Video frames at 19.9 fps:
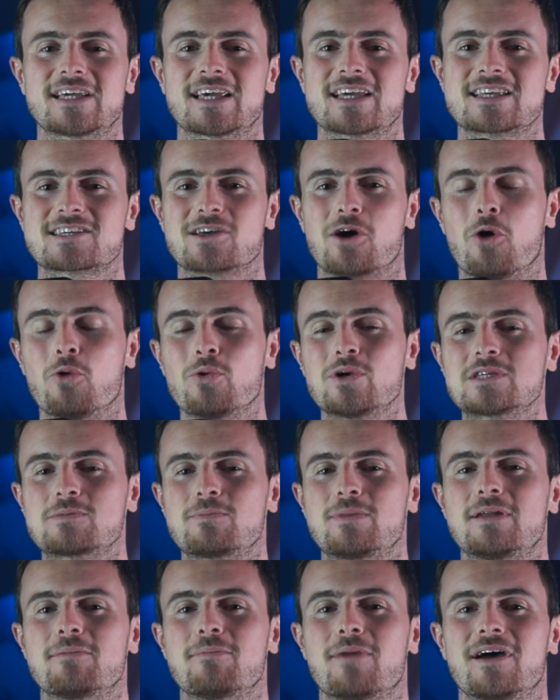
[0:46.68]
has always
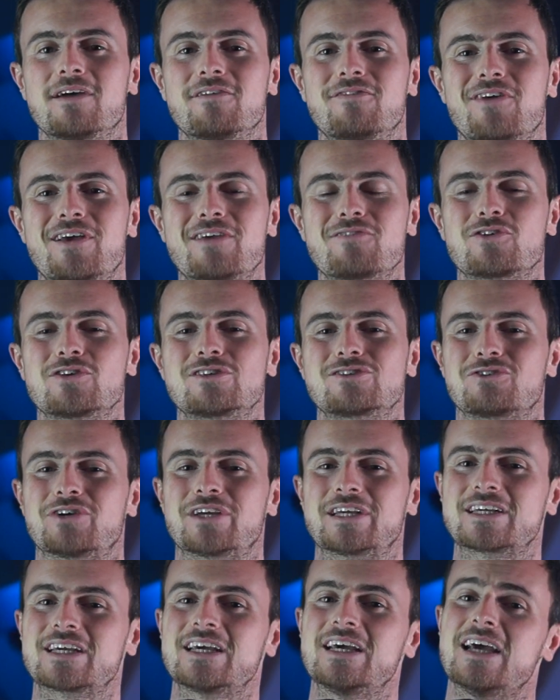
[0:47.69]
been my favorite
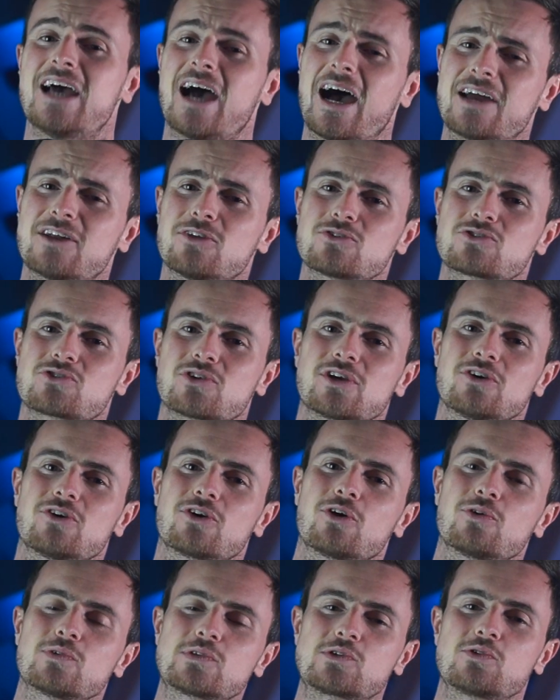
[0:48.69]
drink. I don't drink or
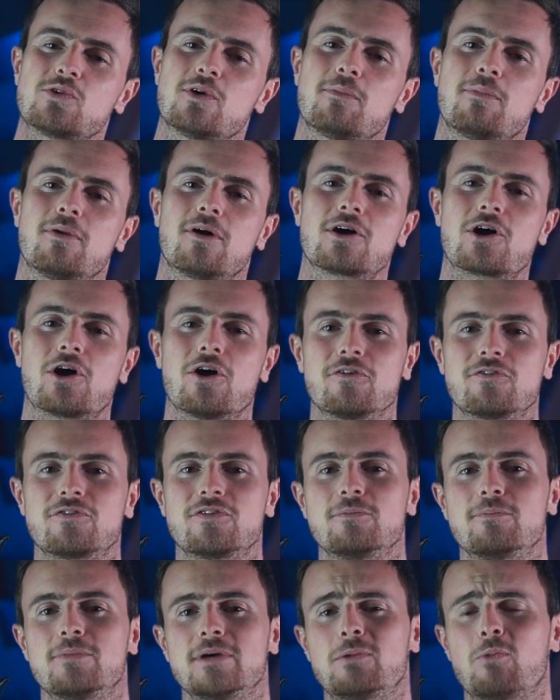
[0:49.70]
go to a bar
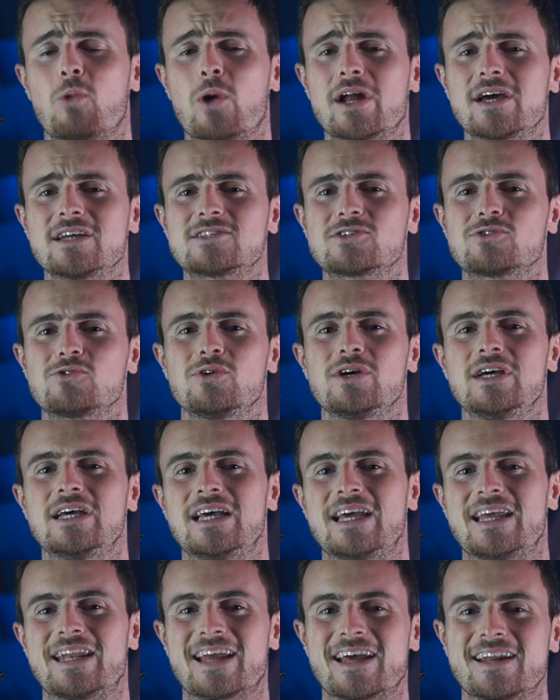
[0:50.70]
often, but when I do,
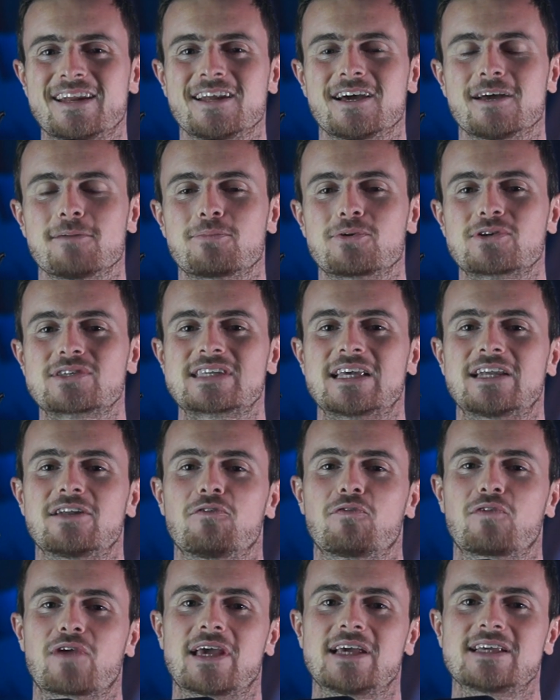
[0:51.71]
in 99%
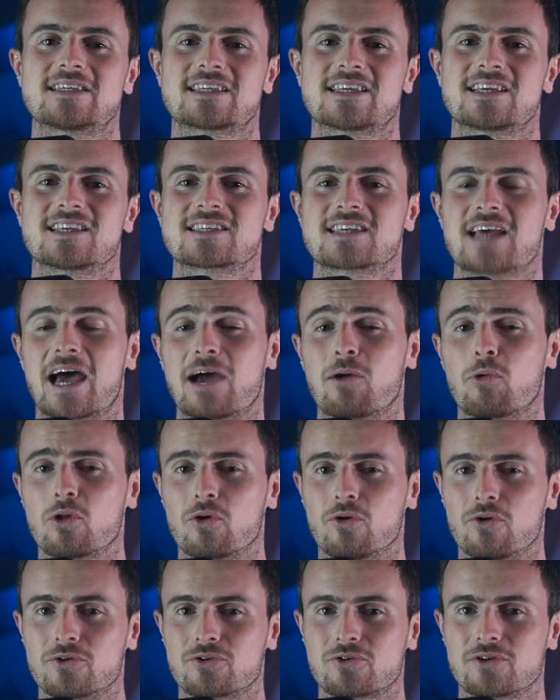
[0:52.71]
of cases, I will
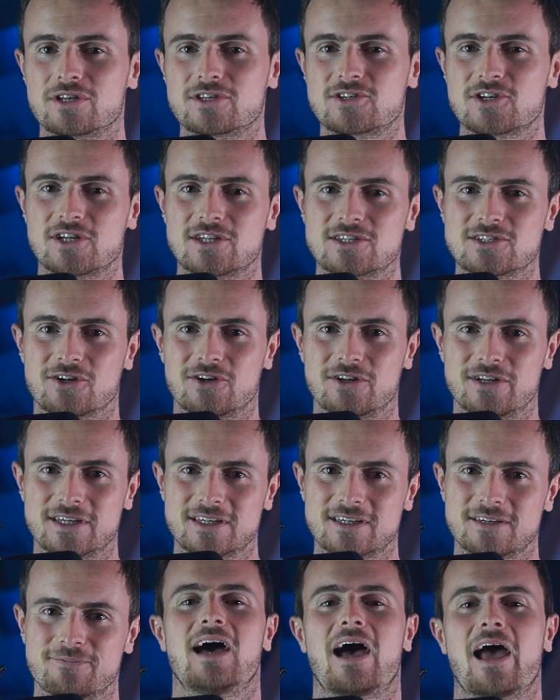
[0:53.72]
order a gin and
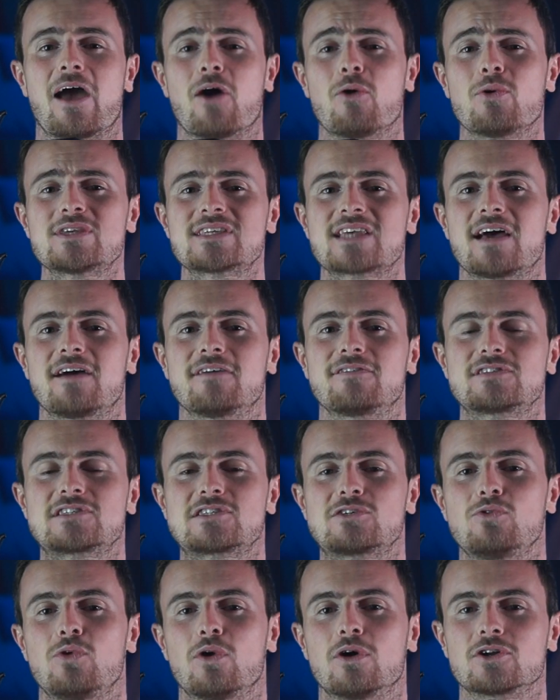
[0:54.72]
tonic. I always have
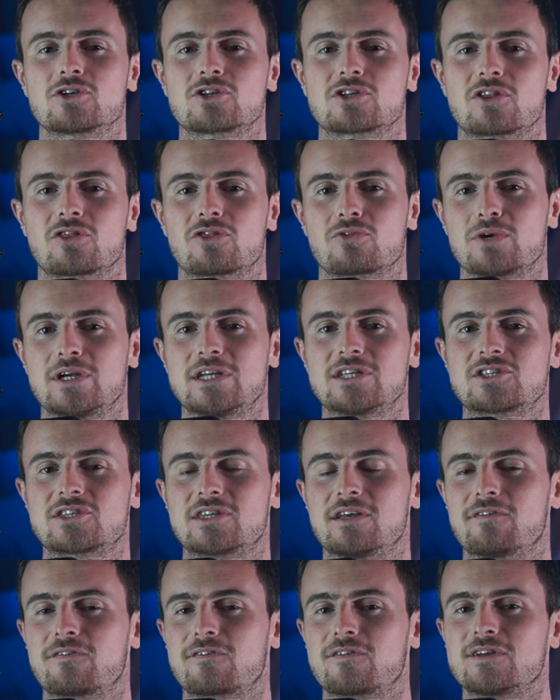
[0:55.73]
2 or 3
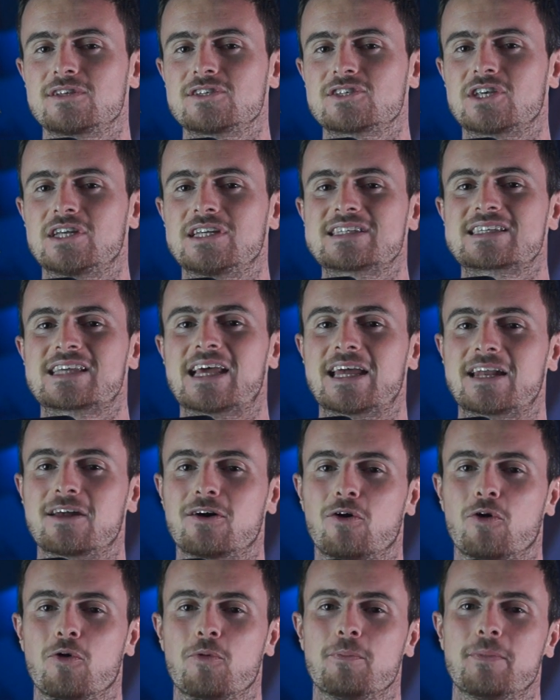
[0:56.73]
different gins at
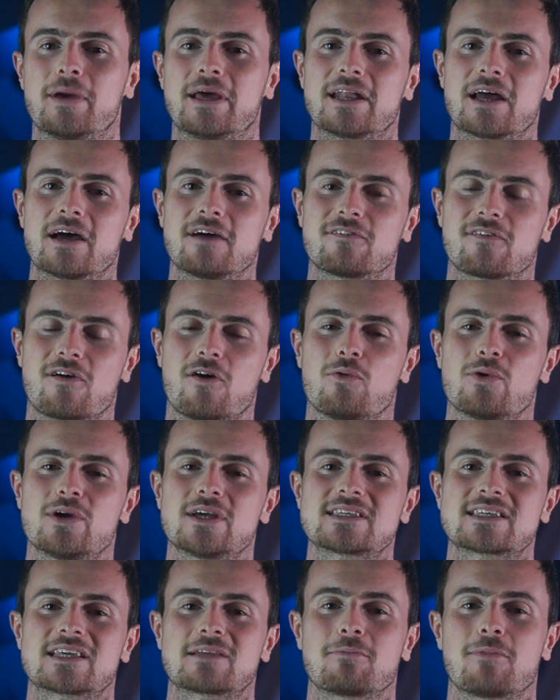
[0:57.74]
home, and I've
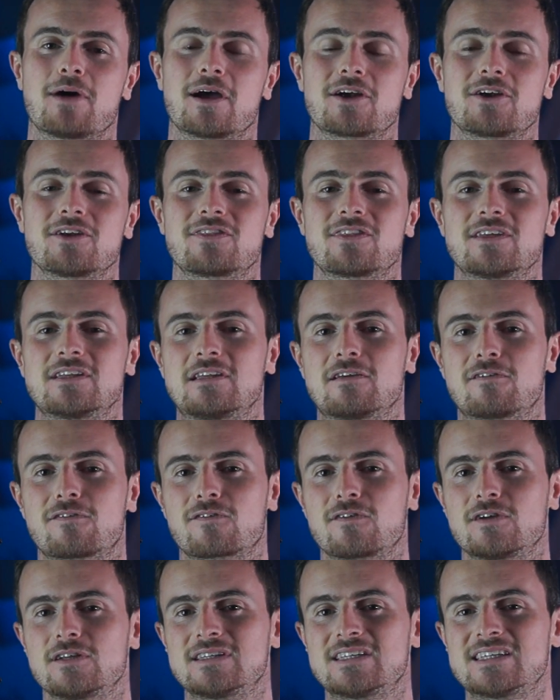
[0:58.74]
always admired the
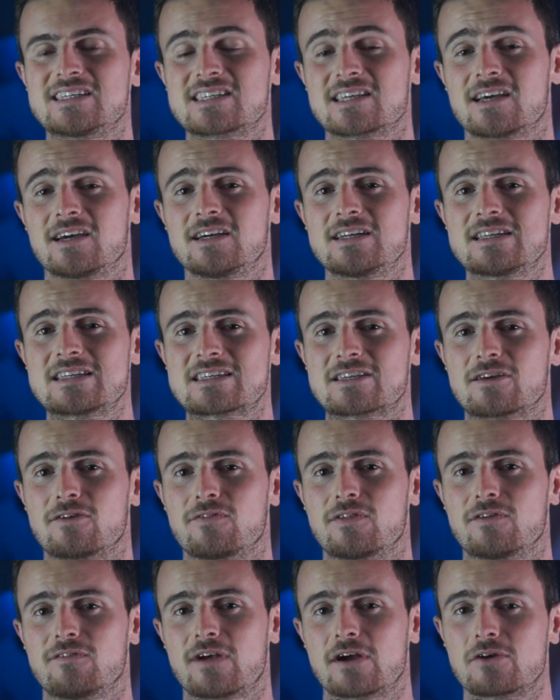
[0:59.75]
different designs of
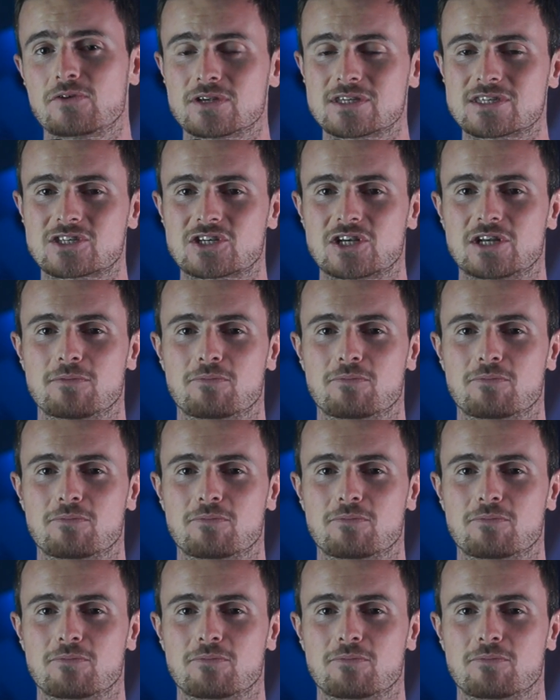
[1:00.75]
the various gin